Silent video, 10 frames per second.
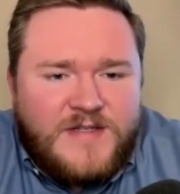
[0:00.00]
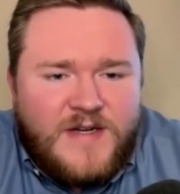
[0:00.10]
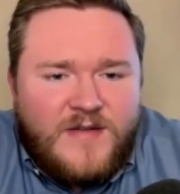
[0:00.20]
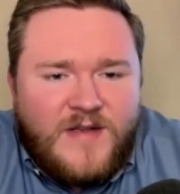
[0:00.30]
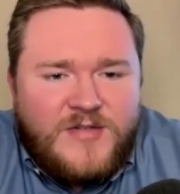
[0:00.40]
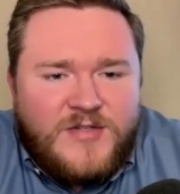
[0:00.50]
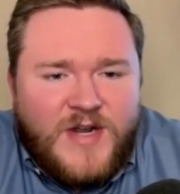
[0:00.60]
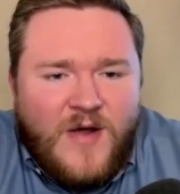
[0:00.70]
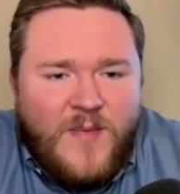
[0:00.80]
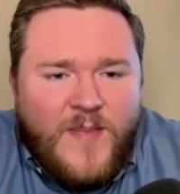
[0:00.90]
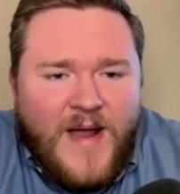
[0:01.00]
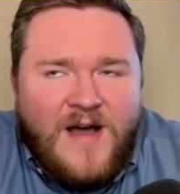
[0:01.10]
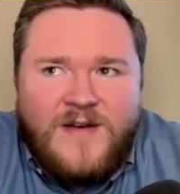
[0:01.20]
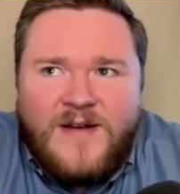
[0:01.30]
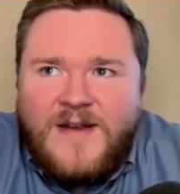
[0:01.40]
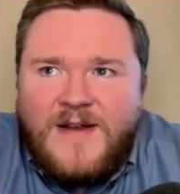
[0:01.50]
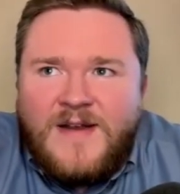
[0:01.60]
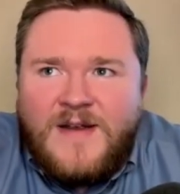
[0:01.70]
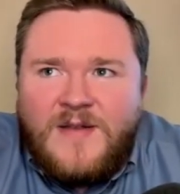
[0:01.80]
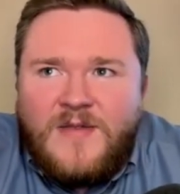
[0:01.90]
They just go about
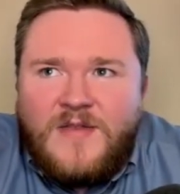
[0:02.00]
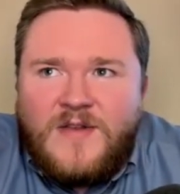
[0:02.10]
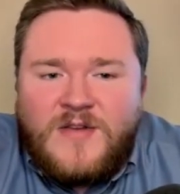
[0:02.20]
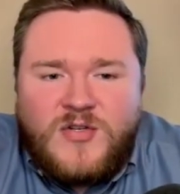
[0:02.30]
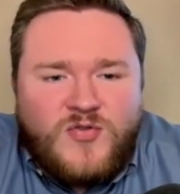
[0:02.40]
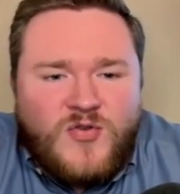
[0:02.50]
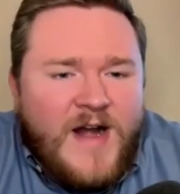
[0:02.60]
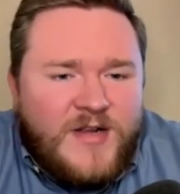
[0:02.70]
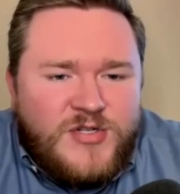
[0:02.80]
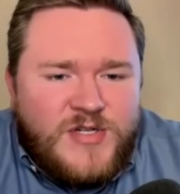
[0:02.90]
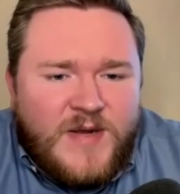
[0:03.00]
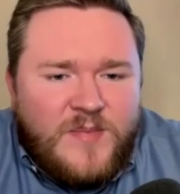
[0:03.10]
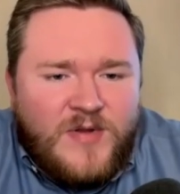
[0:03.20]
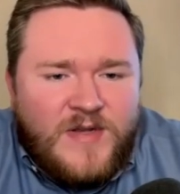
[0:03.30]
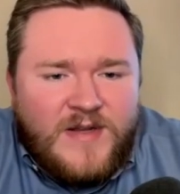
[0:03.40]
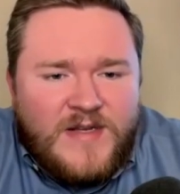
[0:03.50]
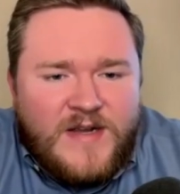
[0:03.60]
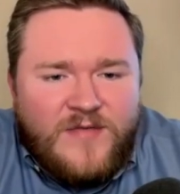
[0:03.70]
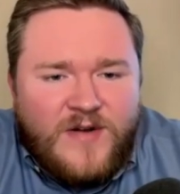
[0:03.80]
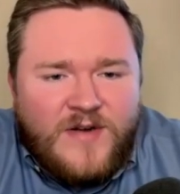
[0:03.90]
the strategy completely
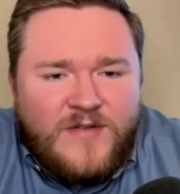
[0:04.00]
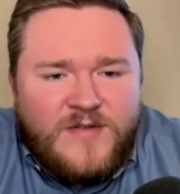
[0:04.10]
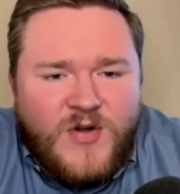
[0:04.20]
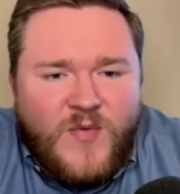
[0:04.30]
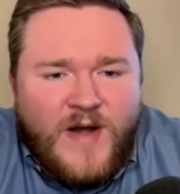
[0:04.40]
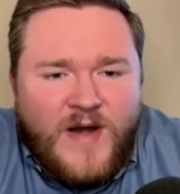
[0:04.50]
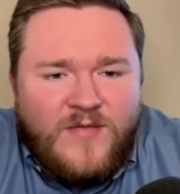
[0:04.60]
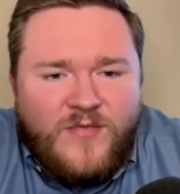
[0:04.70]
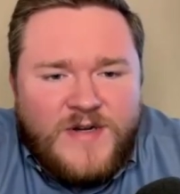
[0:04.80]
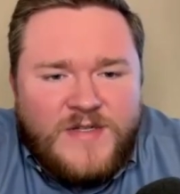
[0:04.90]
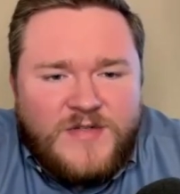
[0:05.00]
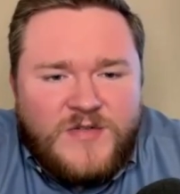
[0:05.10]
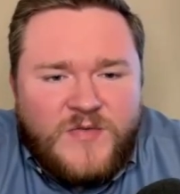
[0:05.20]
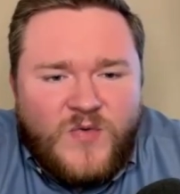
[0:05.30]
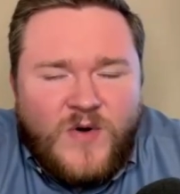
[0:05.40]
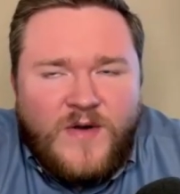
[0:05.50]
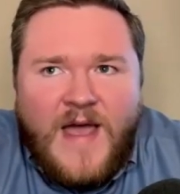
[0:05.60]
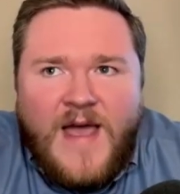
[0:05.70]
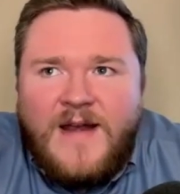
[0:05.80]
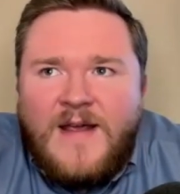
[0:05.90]
different, and there's so many reasons for
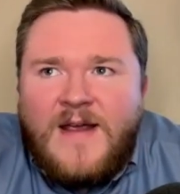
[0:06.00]
that.